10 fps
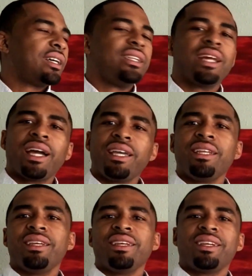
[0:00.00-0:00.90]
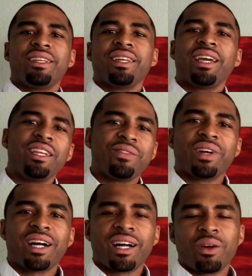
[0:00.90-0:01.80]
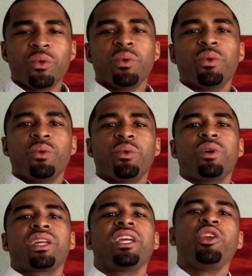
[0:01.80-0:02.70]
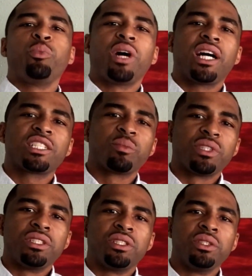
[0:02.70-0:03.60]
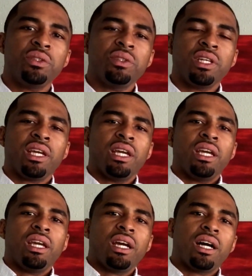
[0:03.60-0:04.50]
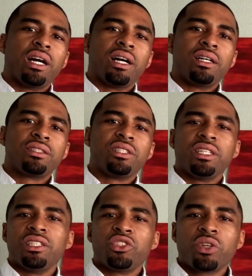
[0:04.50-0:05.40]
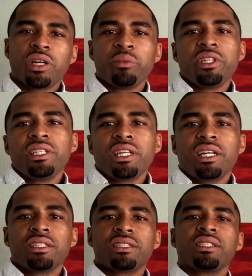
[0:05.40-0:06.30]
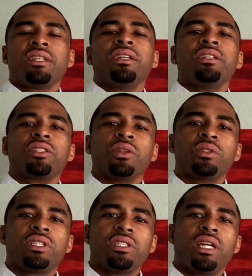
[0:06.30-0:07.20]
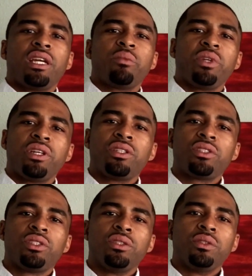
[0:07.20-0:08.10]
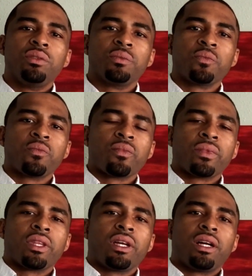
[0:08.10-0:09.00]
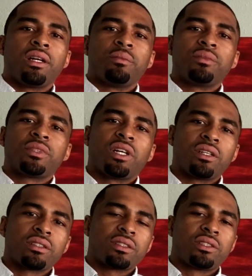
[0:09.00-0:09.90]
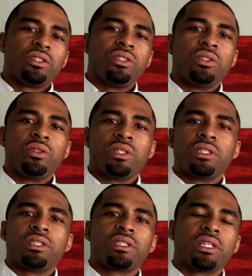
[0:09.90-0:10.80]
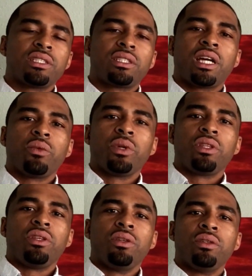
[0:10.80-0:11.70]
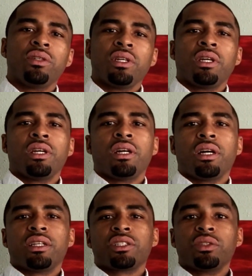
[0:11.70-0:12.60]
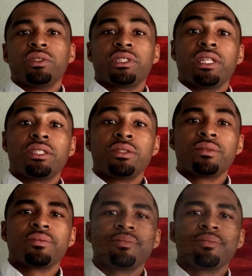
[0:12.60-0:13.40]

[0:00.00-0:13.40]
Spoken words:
90, 95, what can you possibly do to enjoy $1 million? So today I'm here to talk to you and discuss that with you. So stay tuned.